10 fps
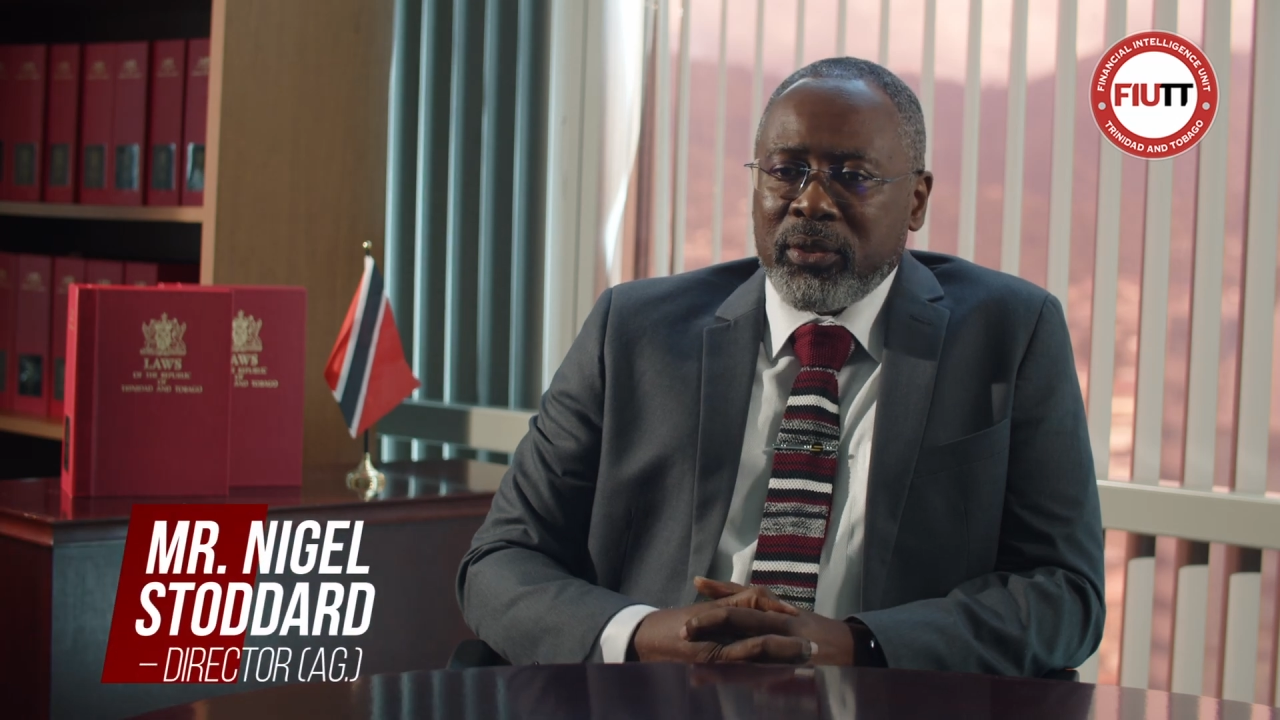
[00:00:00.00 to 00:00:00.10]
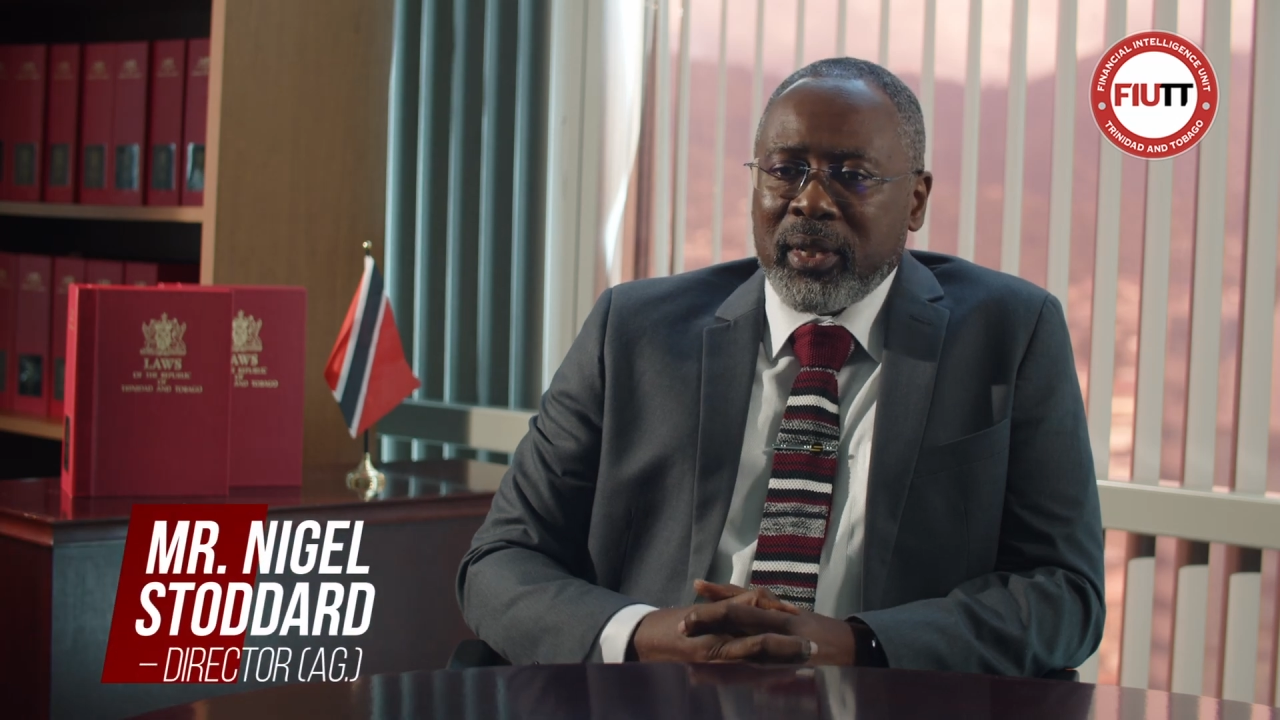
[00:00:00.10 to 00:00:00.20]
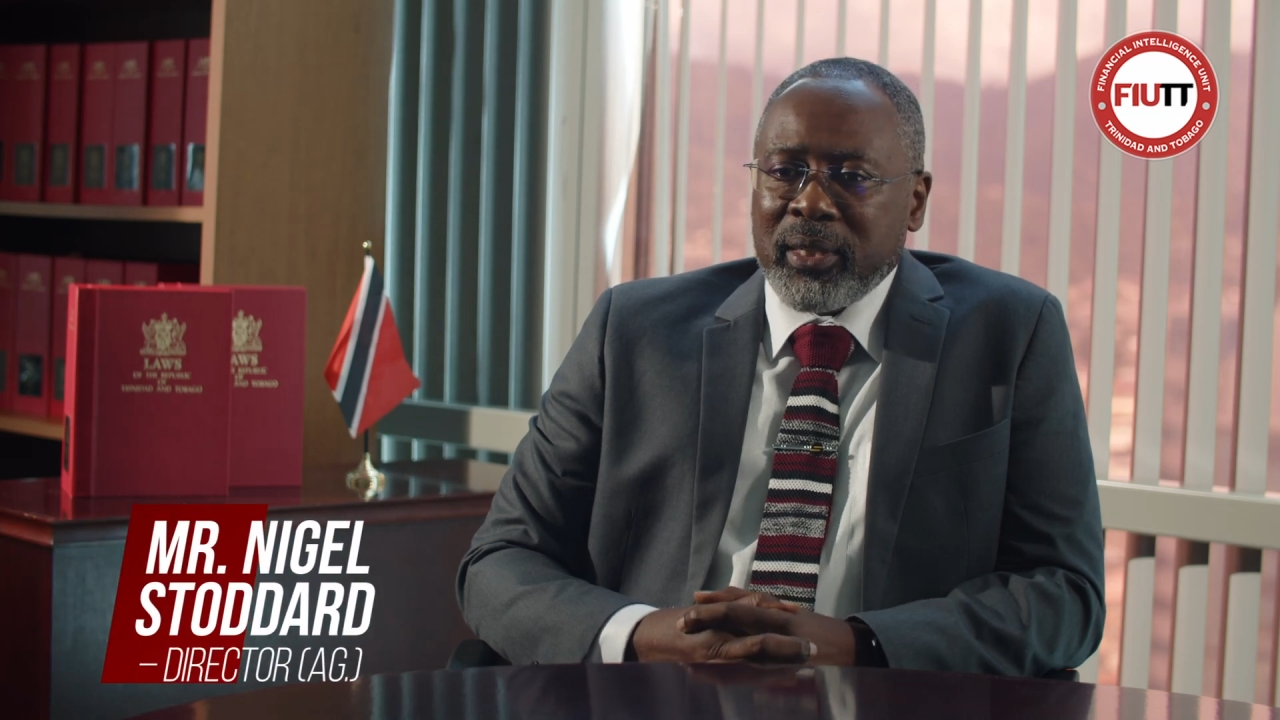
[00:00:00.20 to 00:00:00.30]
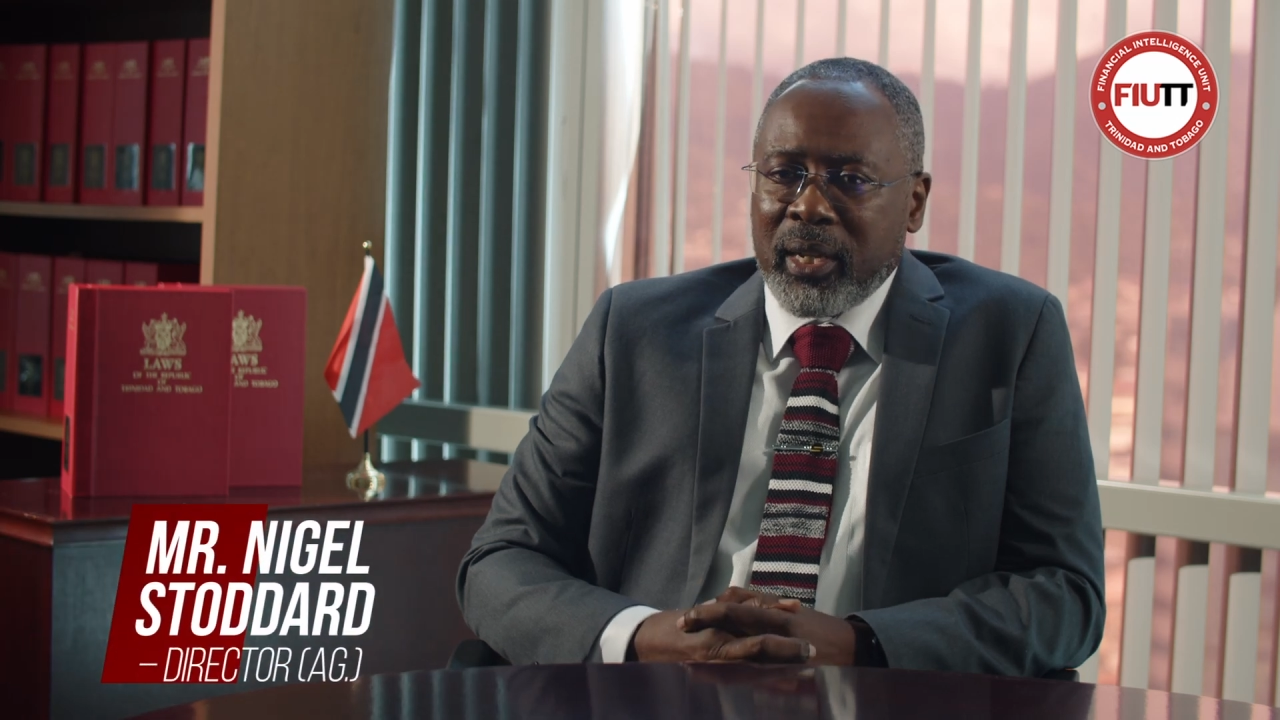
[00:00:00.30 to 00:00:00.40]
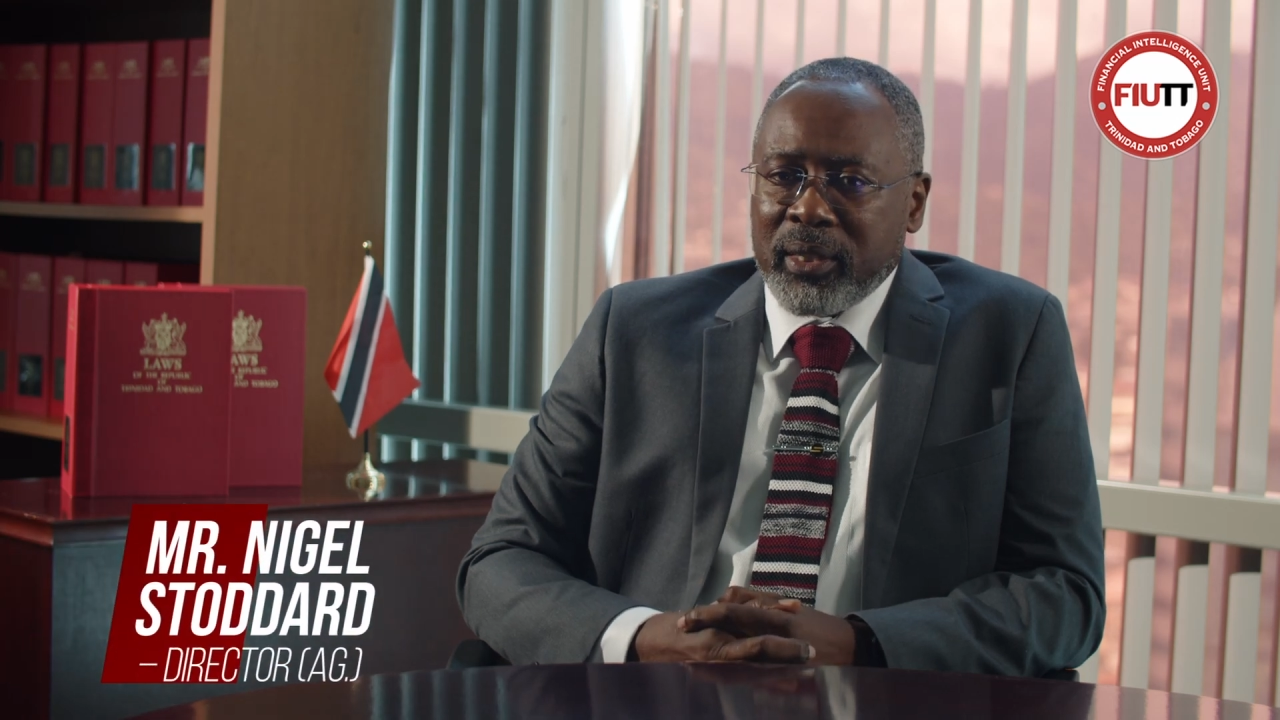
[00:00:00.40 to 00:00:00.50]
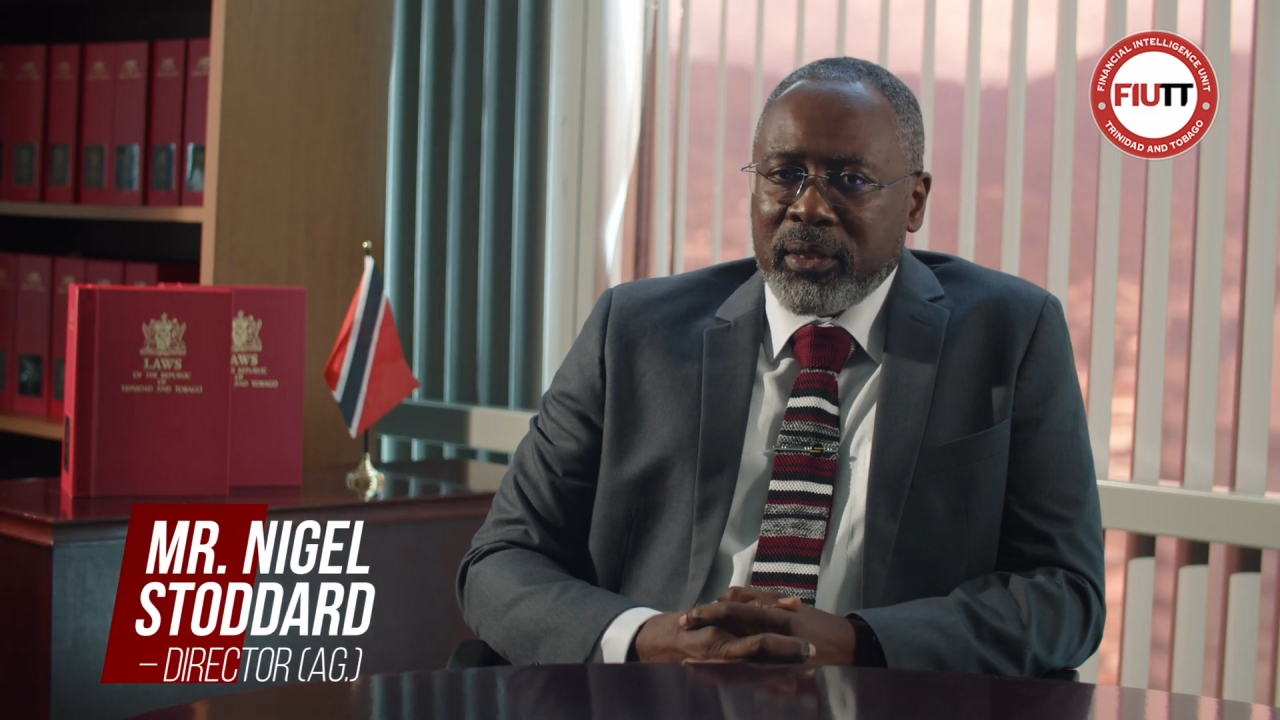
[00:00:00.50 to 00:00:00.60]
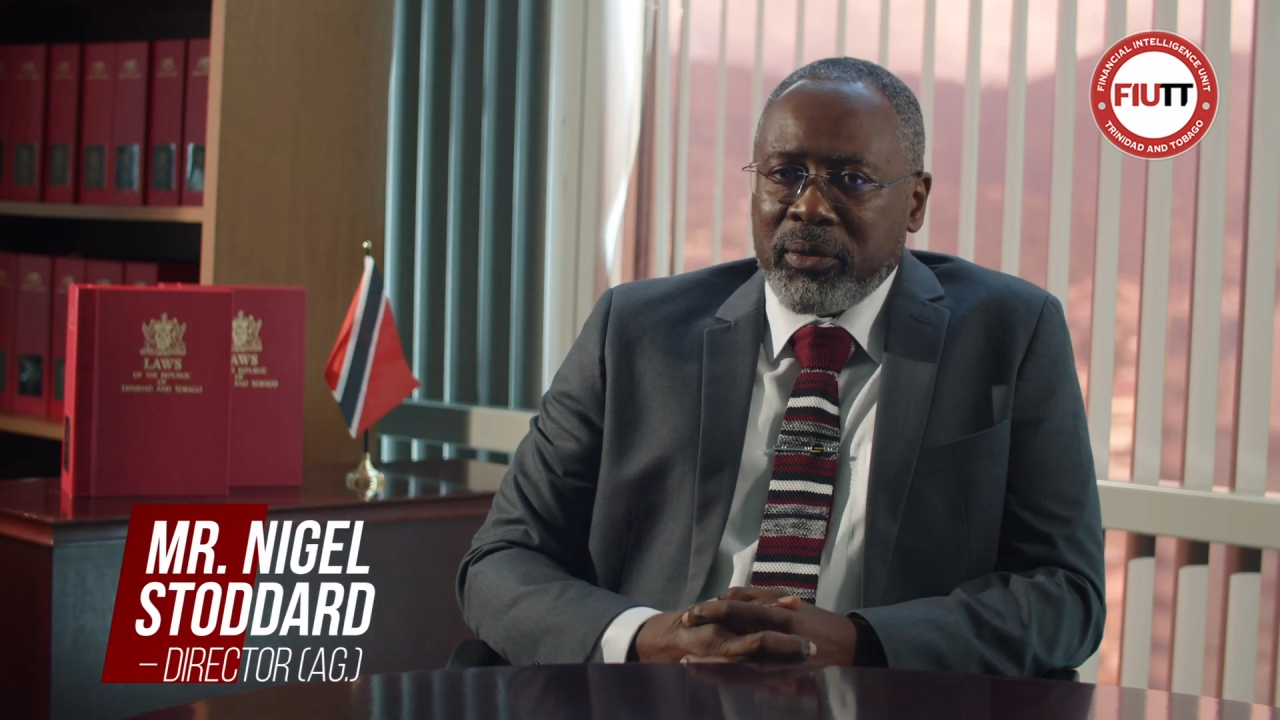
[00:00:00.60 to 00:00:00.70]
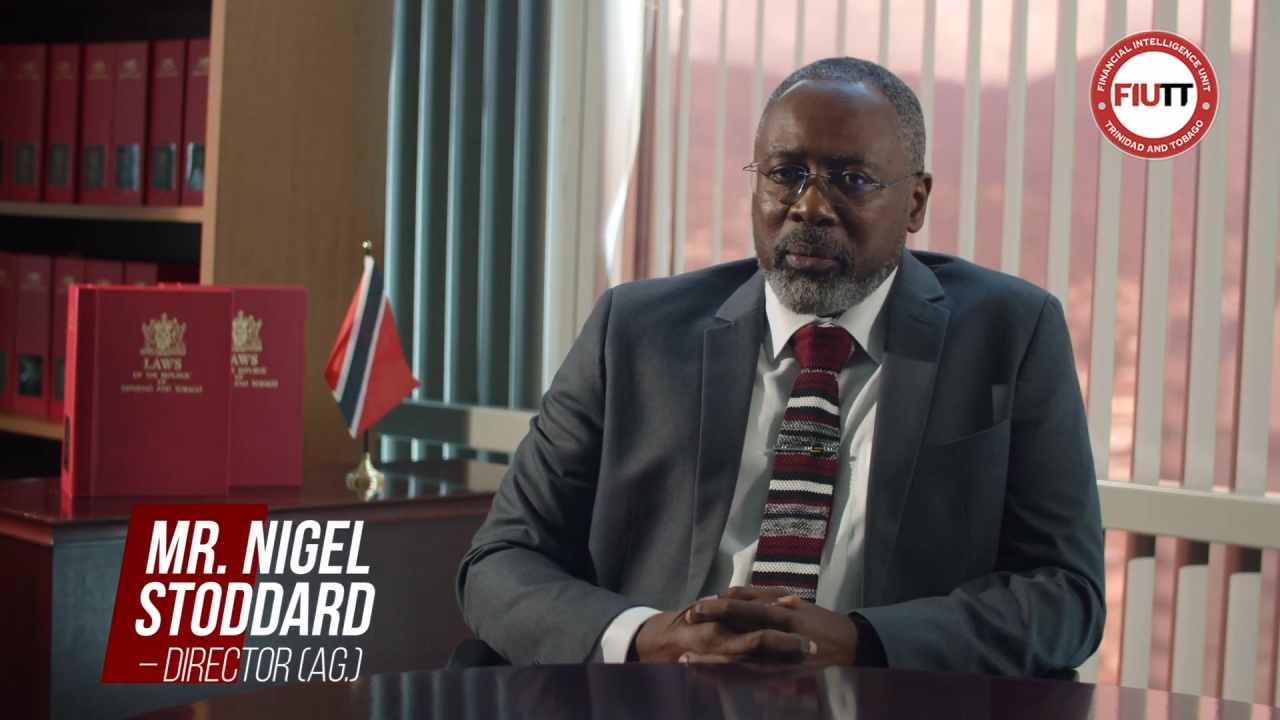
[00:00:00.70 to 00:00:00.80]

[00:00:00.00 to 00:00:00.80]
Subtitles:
Transaction